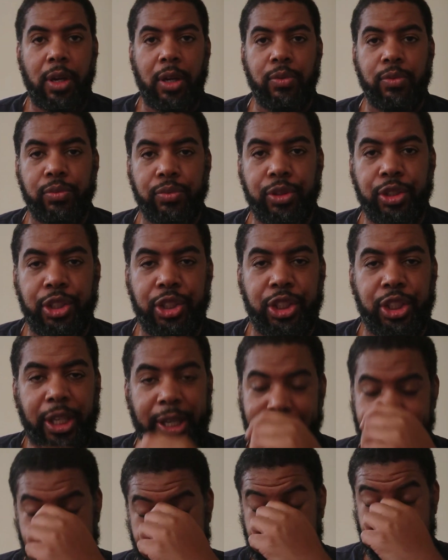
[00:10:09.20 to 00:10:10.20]
Oh
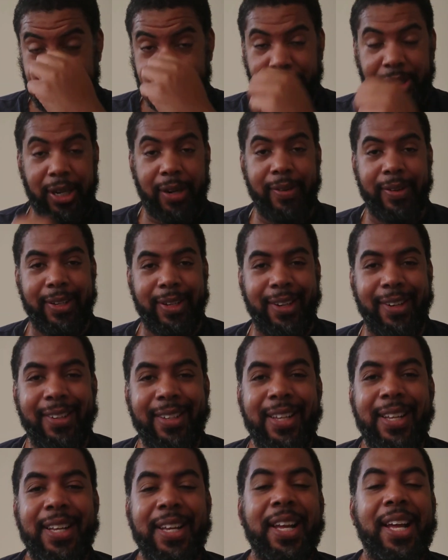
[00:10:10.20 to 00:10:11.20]
shit. I'm sorry, y'all.
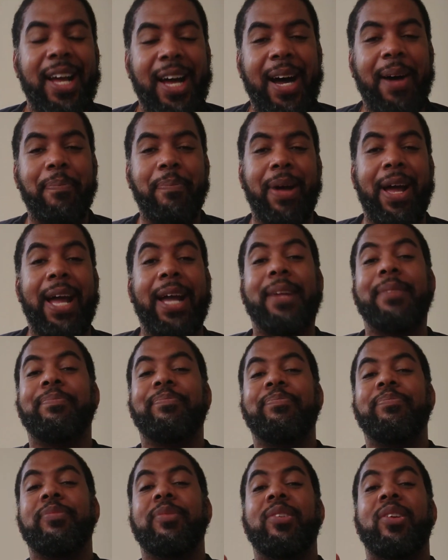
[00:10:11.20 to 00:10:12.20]
I'm back.
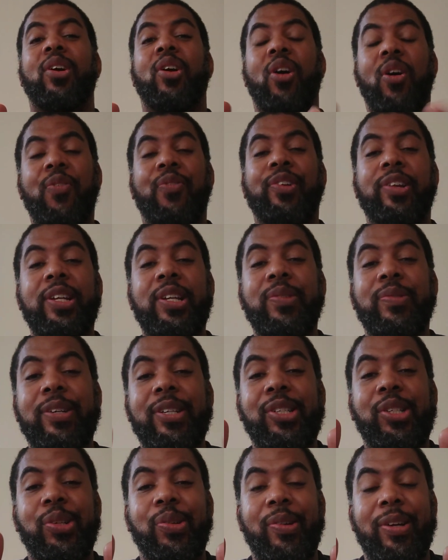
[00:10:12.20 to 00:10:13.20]
Hopefully you
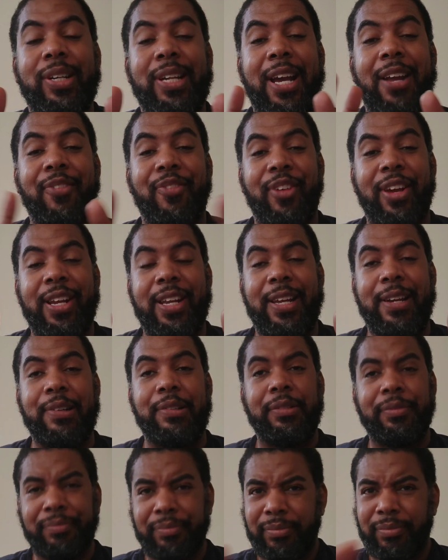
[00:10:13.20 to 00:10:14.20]
enjoyed that
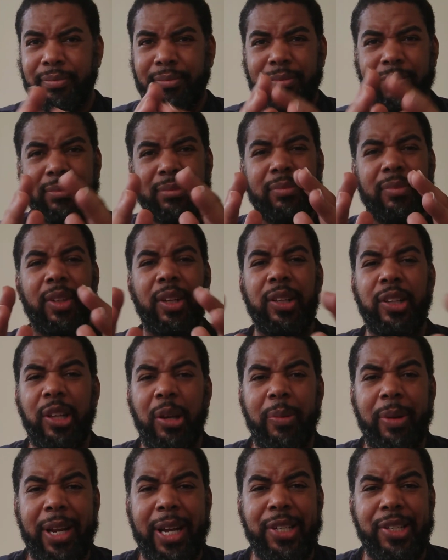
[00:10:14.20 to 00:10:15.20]
video. A
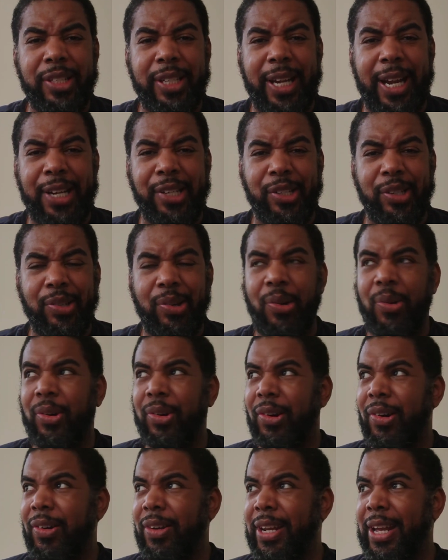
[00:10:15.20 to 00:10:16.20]
little bit of education
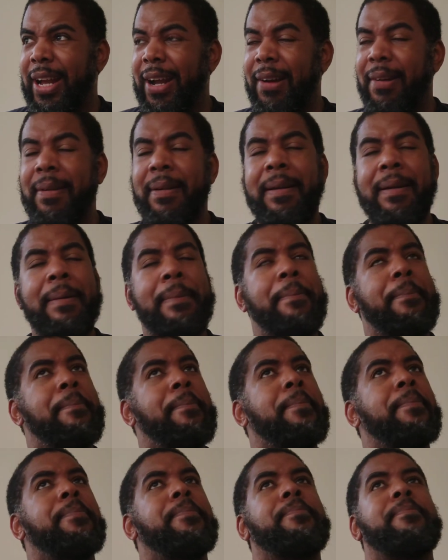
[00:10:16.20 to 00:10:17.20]
going on there.
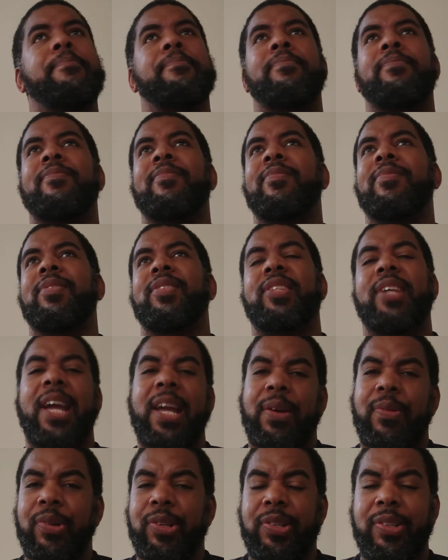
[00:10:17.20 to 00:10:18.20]

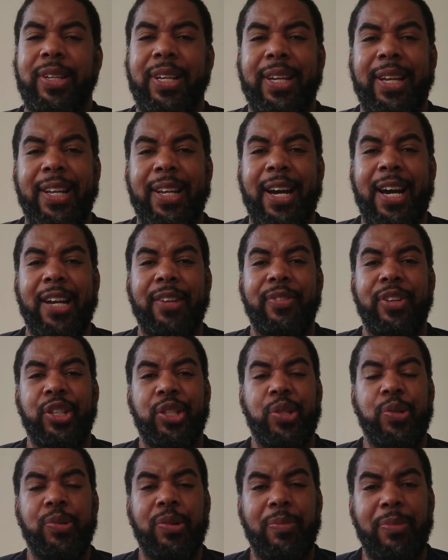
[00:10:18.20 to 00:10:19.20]
Take what you can get out of
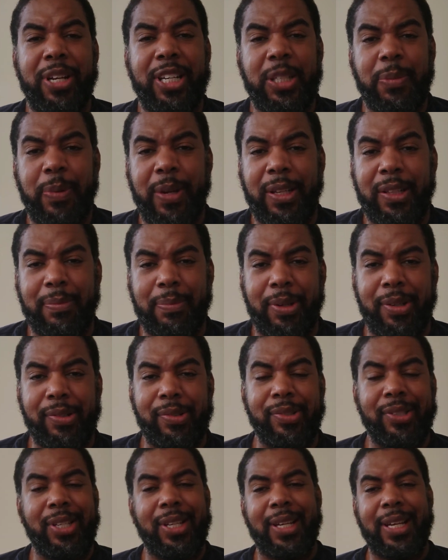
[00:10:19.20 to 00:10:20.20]
it. Chew the meat, spit out the
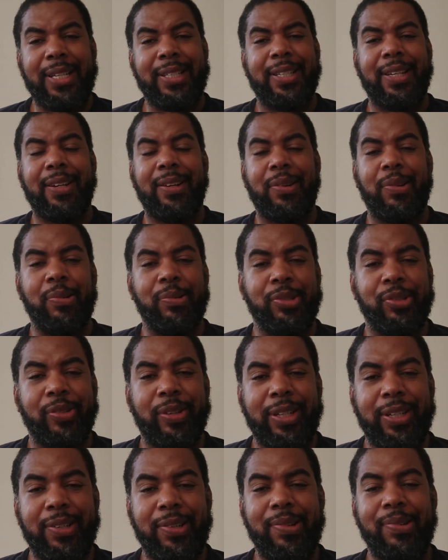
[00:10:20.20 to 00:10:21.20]
bones. That's how the whole
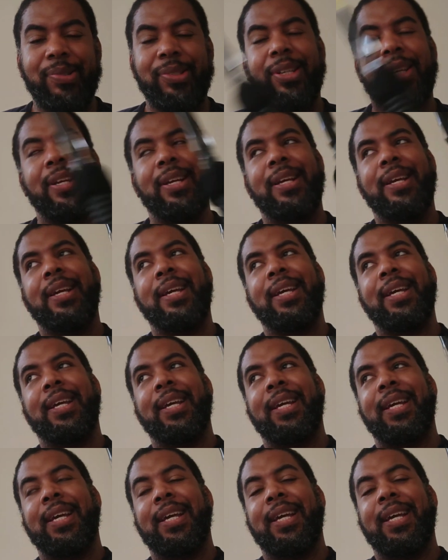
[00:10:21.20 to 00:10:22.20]
joint goes.
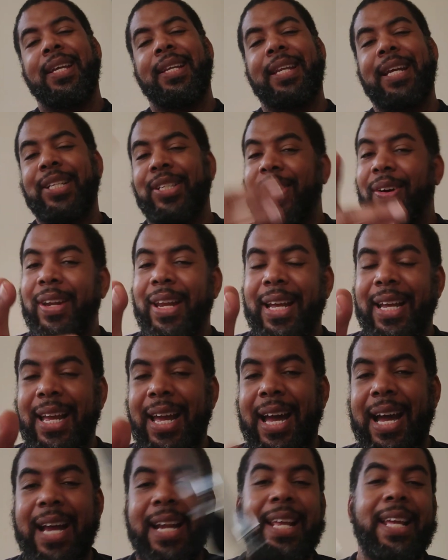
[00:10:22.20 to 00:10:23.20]
That's all I
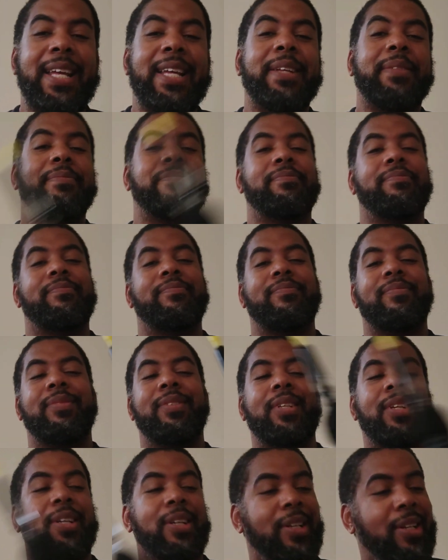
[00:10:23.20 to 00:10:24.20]
got.
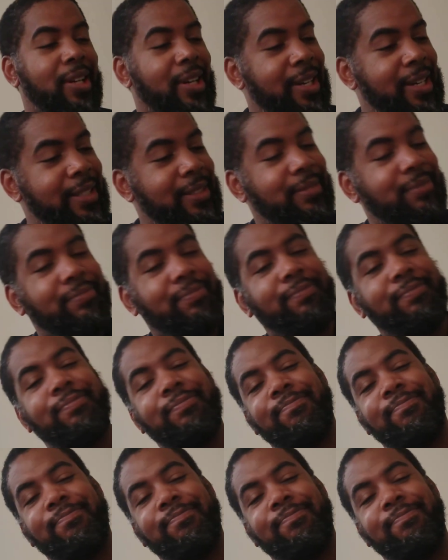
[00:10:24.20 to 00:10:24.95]
Gun.